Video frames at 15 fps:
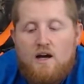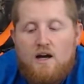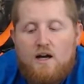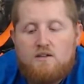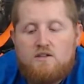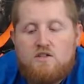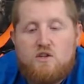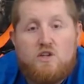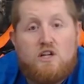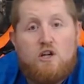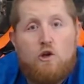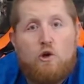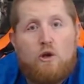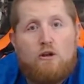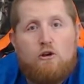so that
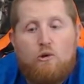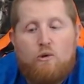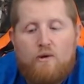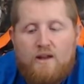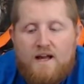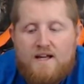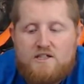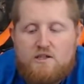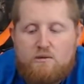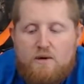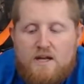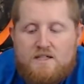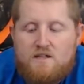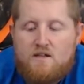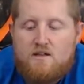you can utilize the
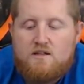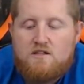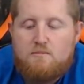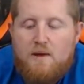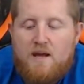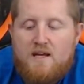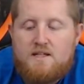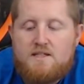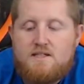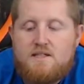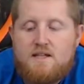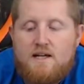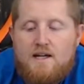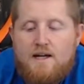rest of the space.